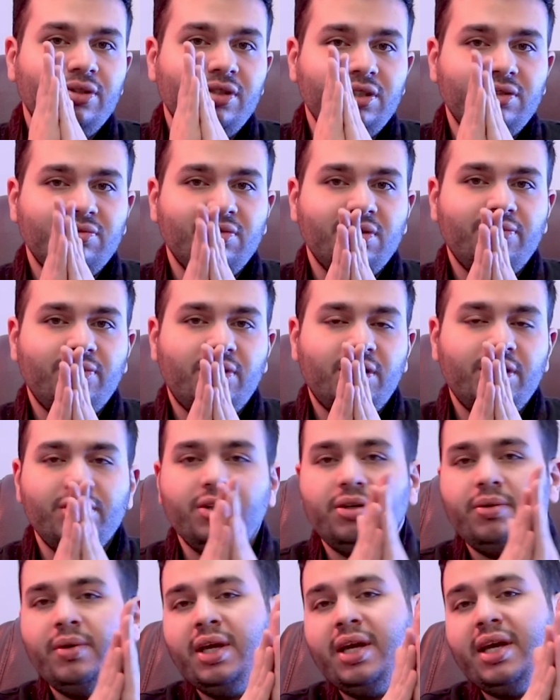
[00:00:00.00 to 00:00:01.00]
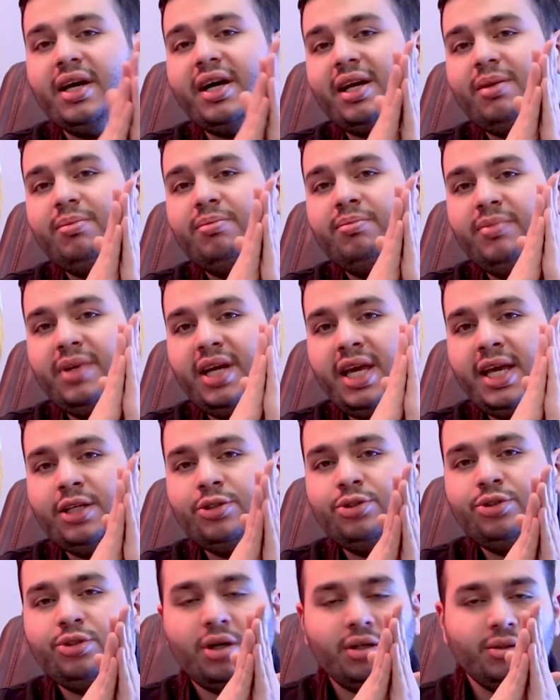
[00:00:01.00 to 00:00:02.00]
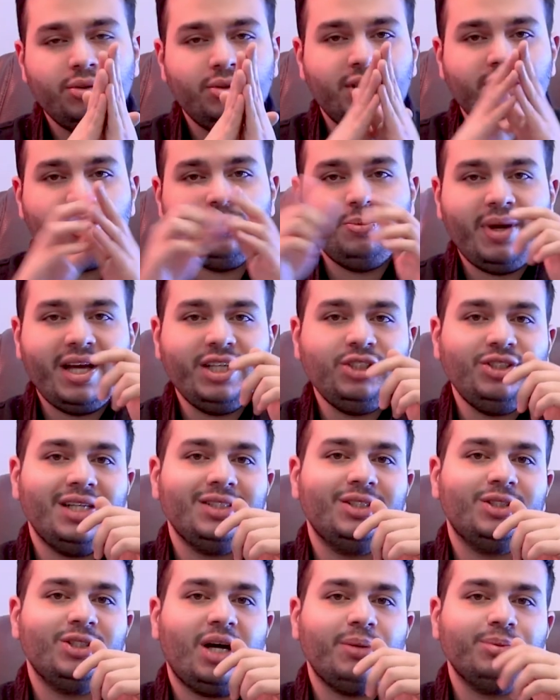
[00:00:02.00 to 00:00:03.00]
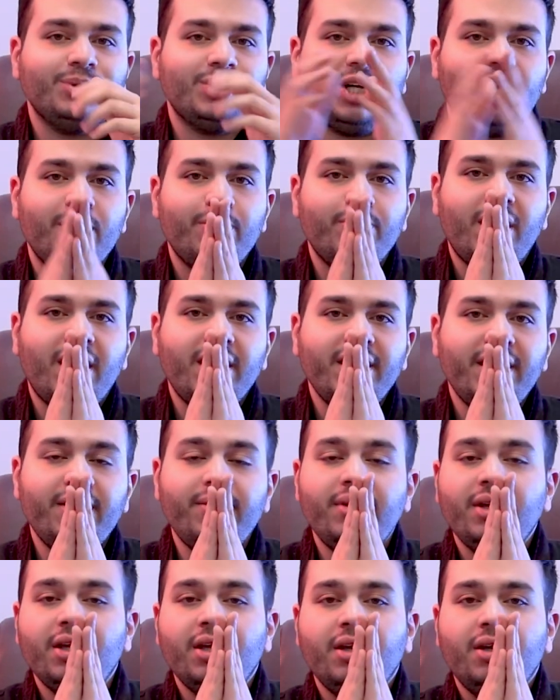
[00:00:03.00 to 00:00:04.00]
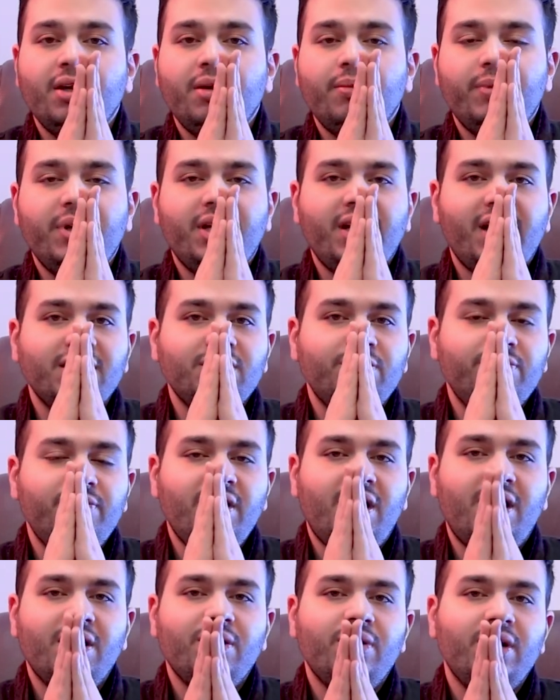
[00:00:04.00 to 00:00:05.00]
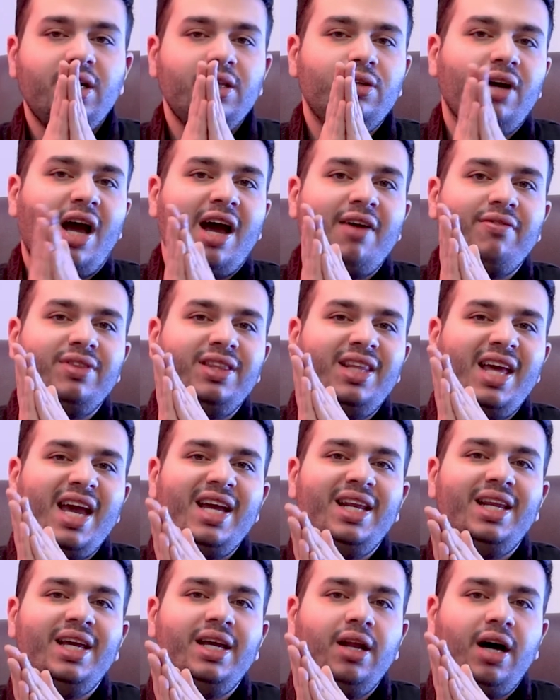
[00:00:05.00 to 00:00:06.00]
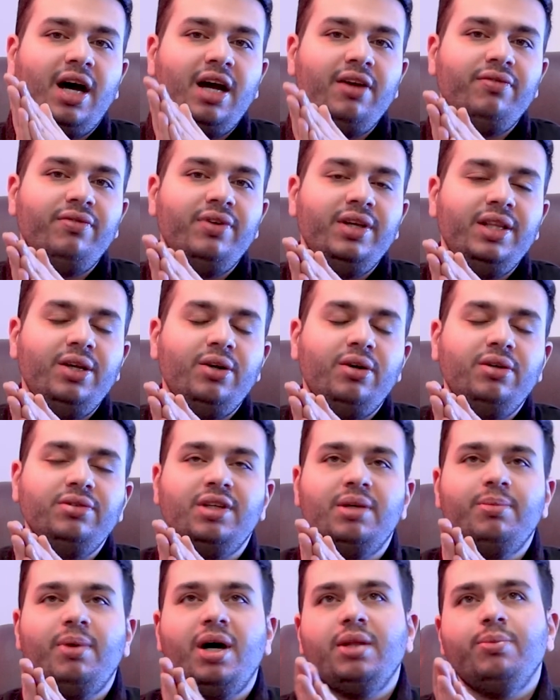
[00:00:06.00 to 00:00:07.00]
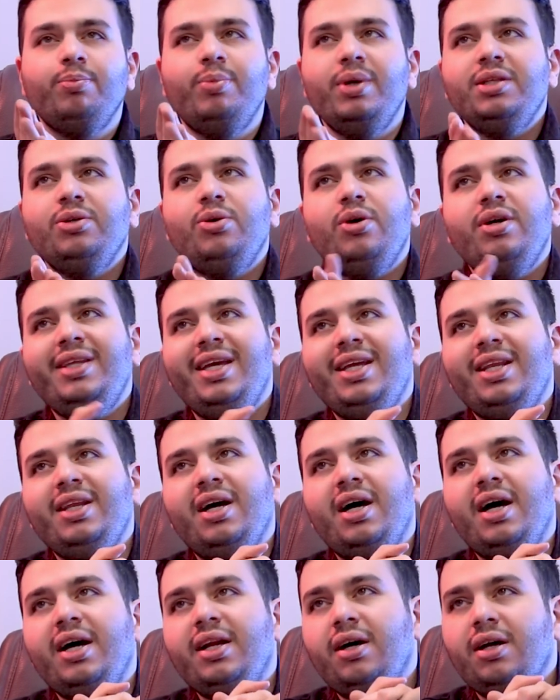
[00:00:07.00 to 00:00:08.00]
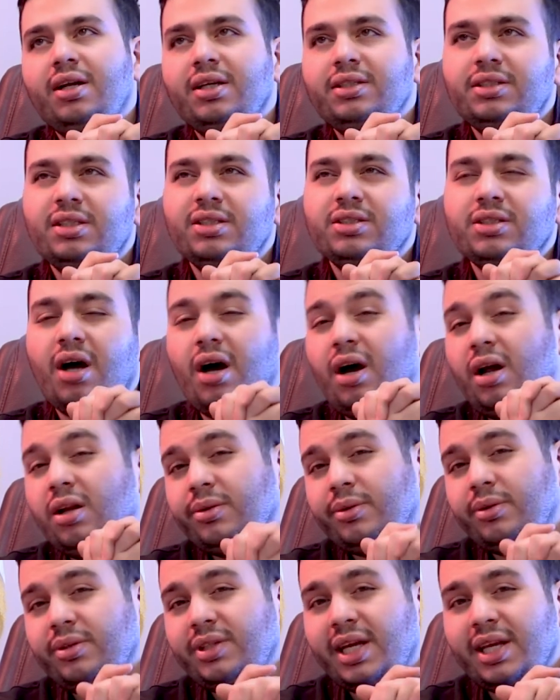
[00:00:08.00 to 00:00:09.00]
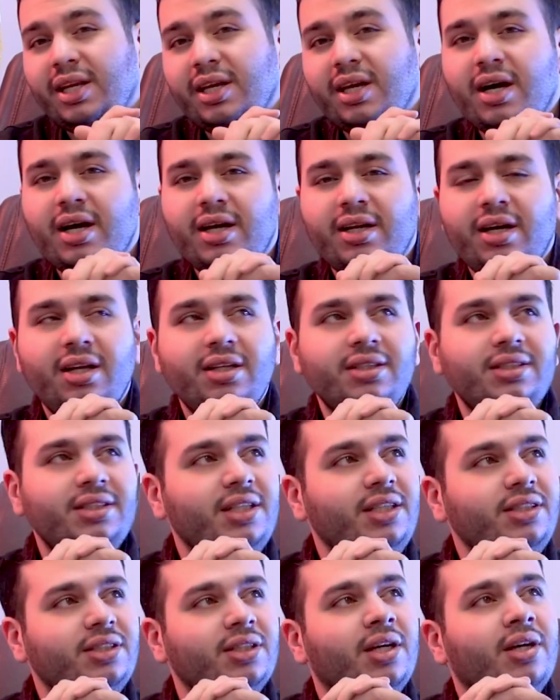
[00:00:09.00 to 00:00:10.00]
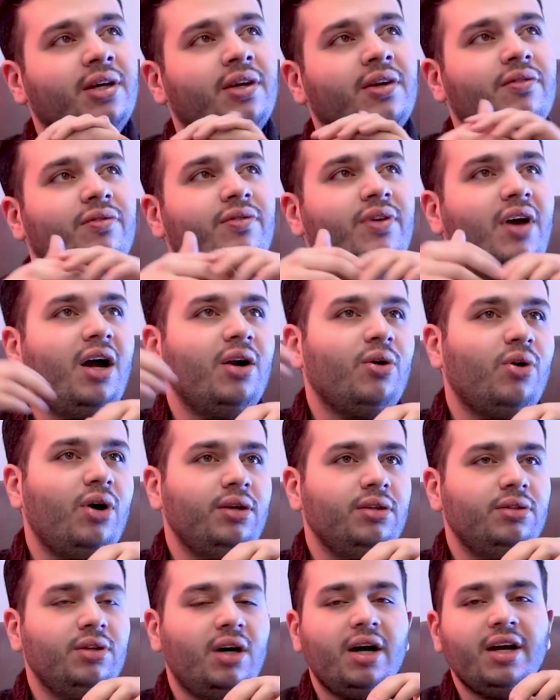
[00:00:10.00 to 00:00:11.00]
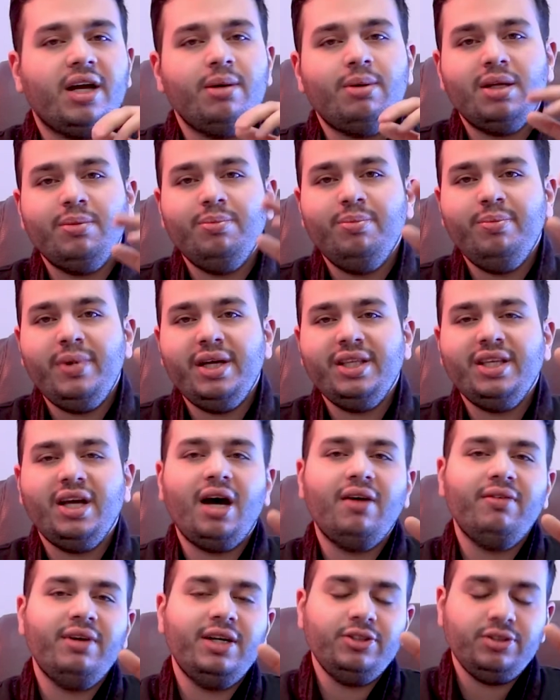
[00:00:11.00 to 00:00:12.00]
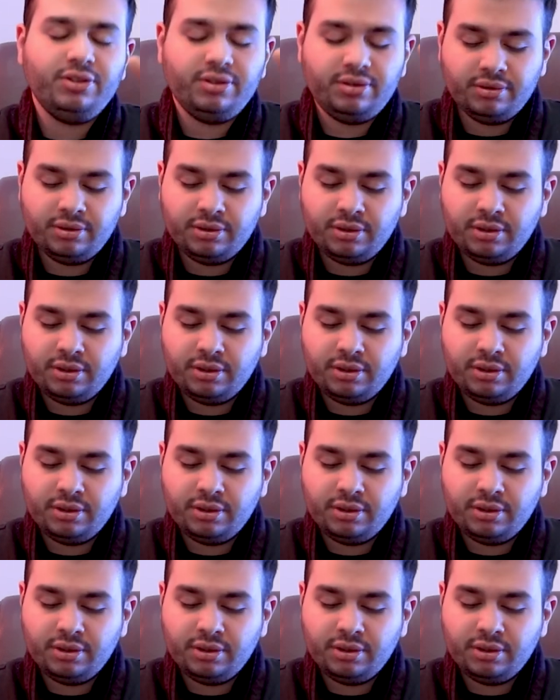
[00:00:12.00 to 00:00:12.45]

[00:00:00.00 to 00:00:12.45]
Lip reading: useful for you, and make sure to smash that subscribe button, because we are going to have daily live videos about Bitcoin technical analysis, altcoin technical analysis. We are going to talk about Metaverse,